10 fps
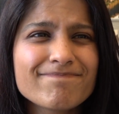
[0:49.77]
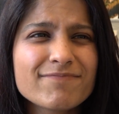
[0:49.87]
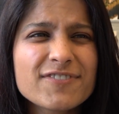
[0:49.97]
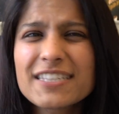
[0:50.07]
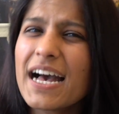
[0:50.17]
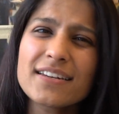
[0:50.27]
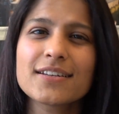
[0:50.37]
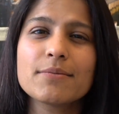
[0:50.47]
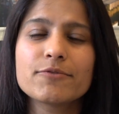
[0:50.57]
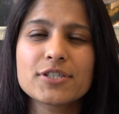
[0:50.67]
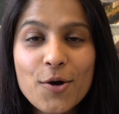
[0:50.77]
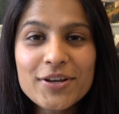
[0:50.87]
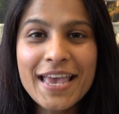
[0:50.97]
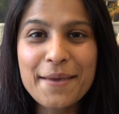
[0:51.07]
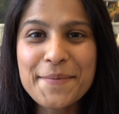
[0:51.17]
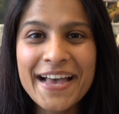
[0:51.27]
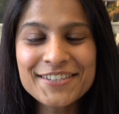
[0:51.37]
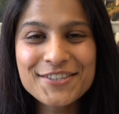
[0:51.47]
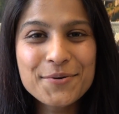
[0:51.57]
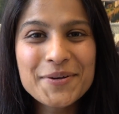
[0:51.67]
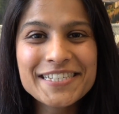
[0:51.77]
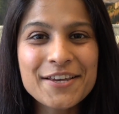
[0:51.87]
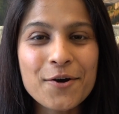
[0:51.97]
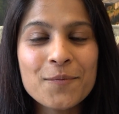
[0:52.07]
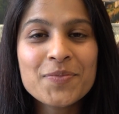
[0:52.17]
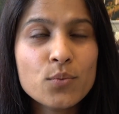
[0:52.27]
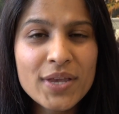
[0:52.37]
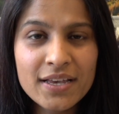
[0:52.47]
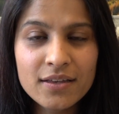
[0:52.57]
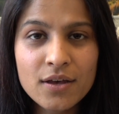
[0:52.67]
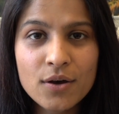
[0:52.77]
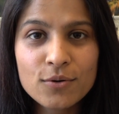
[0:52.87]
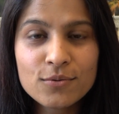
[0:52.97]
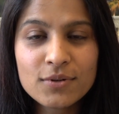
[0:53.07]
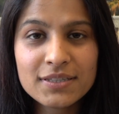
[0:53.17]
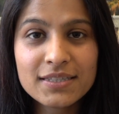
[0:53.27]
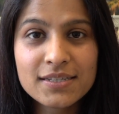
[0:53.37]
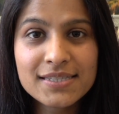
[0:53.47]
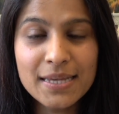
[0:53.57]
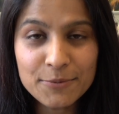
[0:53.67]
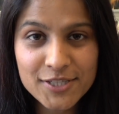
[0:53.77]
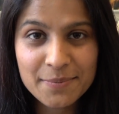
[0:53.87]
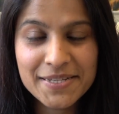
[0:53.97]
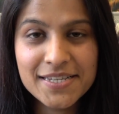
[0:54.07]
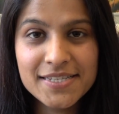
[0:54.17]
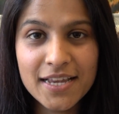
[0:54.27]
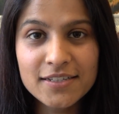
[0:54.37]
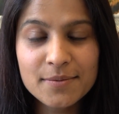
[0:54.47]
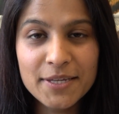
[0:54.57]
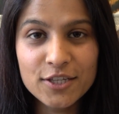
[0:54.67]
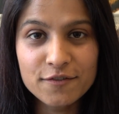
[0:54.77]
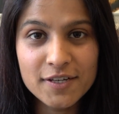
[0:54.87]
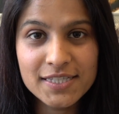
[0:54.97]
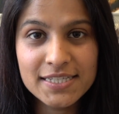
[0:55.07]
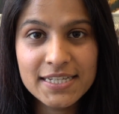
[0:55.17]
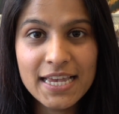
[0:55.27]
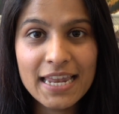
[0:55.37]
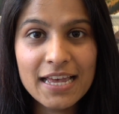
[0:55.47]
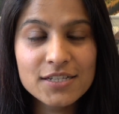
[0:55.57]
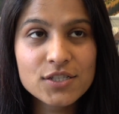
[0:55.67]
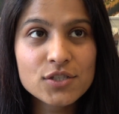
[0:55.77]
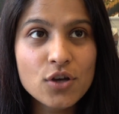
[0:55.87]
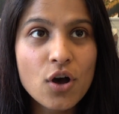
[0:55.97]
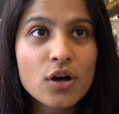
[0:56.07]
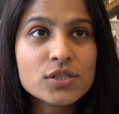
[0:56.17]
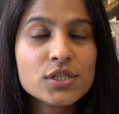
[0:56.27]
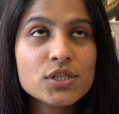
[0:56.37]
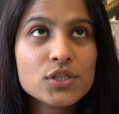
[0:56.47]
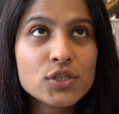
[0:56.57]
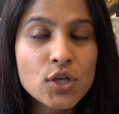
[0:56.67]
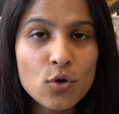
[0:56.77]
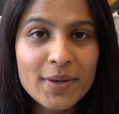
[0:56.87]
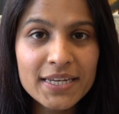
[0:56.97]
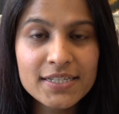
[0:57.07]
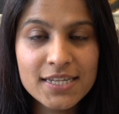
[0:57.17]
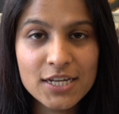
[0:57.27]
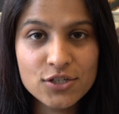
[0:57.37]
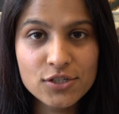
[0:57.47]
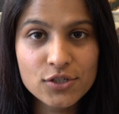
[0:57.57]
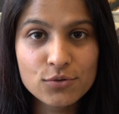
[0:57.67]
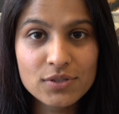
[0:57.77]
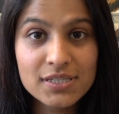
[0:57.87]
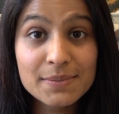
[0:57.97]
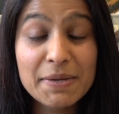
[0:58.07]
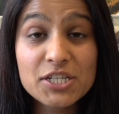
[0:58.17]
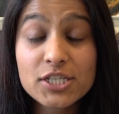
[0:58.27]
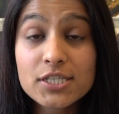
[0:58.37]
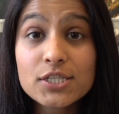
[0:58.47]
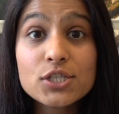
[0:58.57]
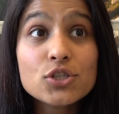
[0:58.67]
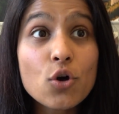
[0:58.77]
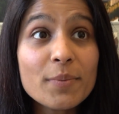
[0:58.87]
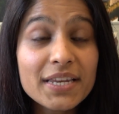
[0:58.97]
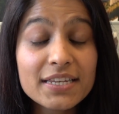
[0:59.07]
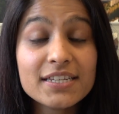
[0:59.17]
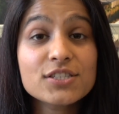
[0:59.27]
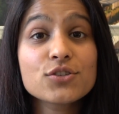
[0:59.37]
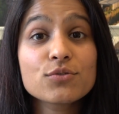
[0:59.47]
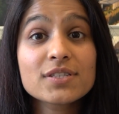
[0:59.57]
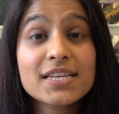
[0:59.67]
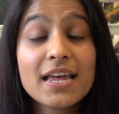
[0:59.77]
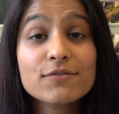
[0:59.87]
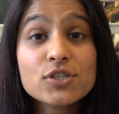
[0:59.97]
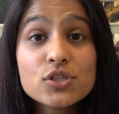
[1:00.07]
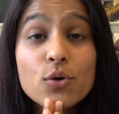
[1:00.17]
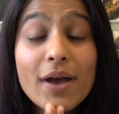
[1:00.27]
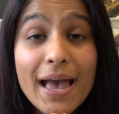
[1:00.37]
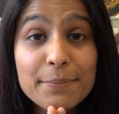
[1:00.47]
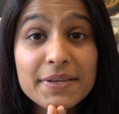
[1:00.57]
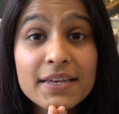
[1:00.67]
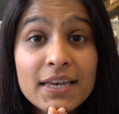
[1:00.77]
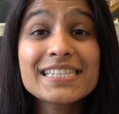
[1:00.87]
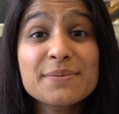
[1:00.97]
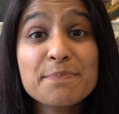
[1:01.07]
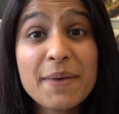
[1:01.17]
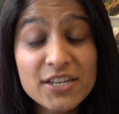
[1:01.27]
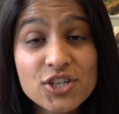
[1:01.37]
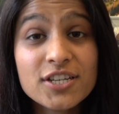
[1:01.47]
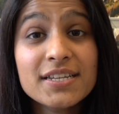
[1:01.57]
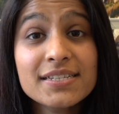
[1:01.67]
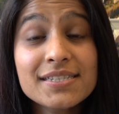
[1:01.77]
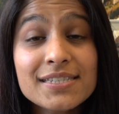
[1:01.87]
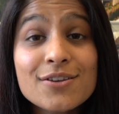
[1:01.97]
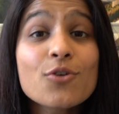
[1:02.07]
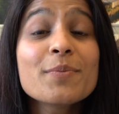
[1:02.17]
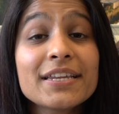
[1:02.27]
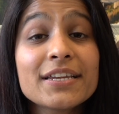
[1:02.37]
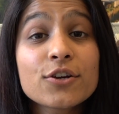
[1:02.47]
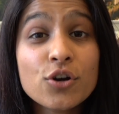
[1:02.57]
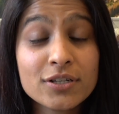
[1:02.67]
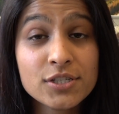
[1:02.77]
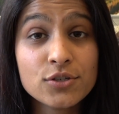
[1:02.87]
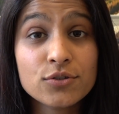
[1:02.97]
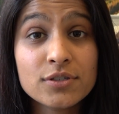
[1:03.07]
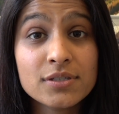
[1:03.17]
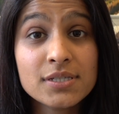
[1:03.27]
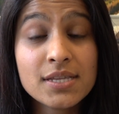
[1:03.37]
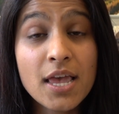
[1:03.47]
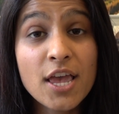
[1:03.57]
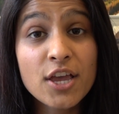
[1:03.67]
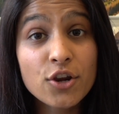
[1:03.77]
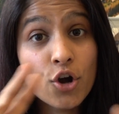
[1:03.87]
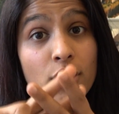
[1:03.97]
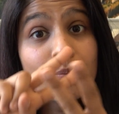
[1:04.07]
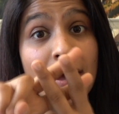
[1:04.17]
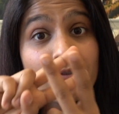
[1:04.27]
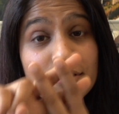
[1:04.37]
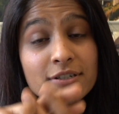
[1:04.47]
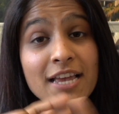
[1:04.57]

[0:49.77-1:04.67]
feel uncomfortable. Okay, back to the video. A week ago, the summer semester started in my university and I saw so many international students, especially so many Indian students, and I was so happy, especially so girl students. Girl power.